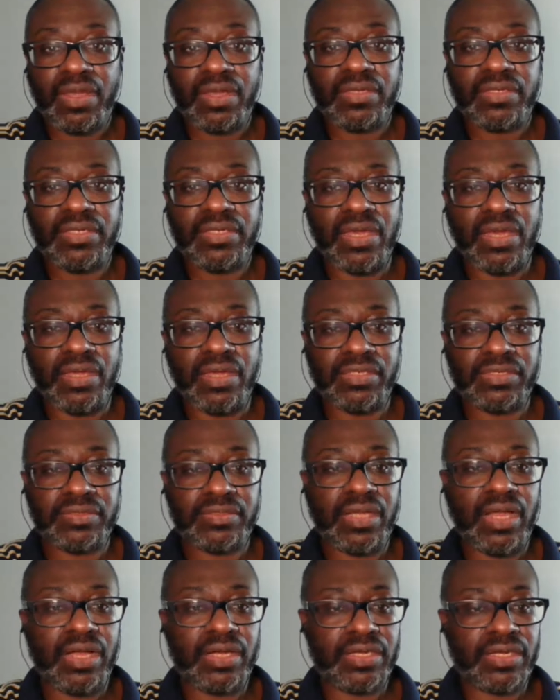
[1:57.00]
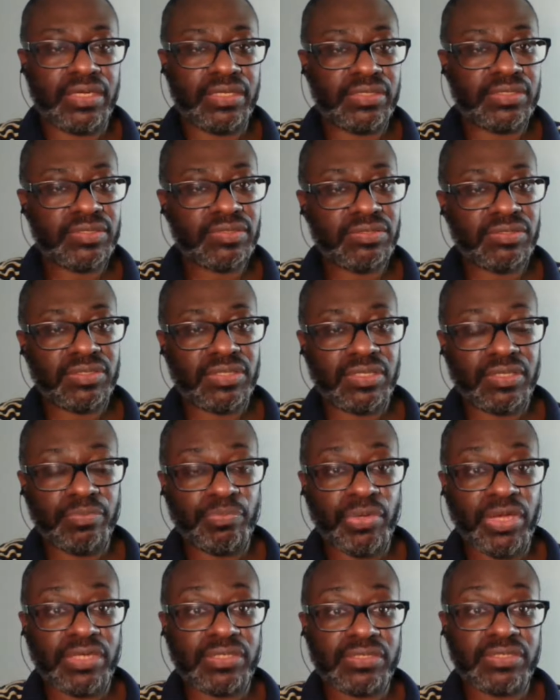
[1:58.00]
Yeah. Again, this is In the
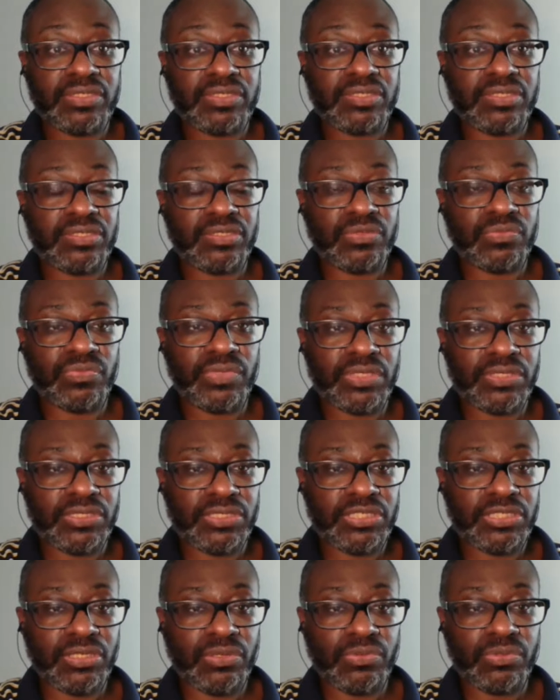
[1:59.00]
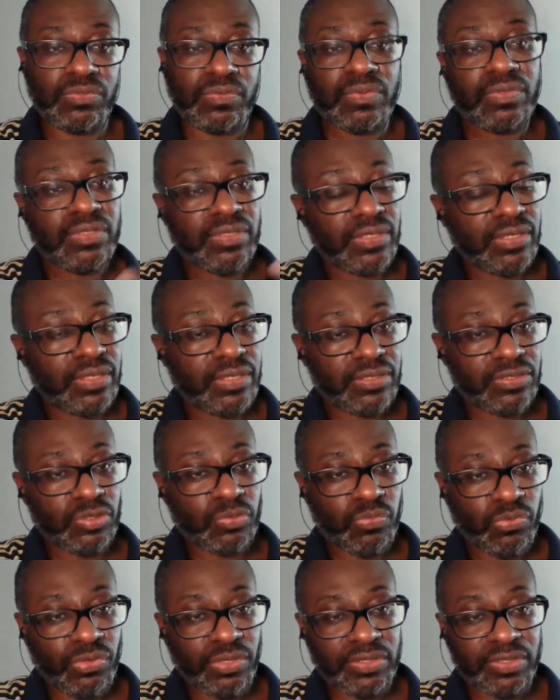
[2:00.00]
Paint. This is the realest show in
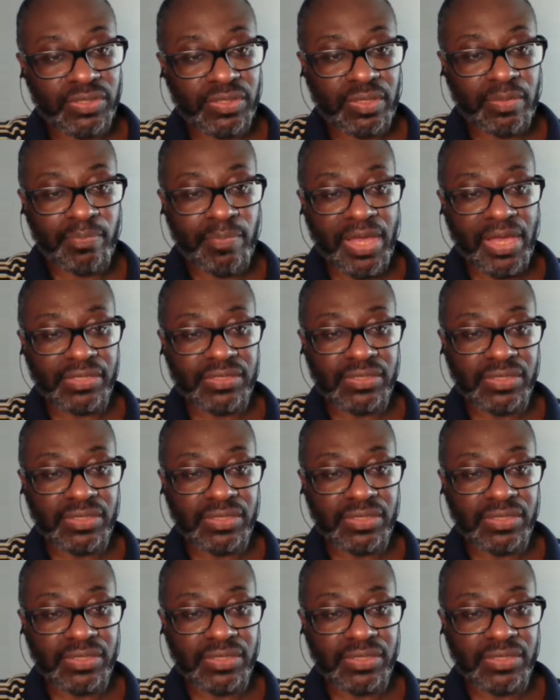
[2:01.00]
sports. I'm Max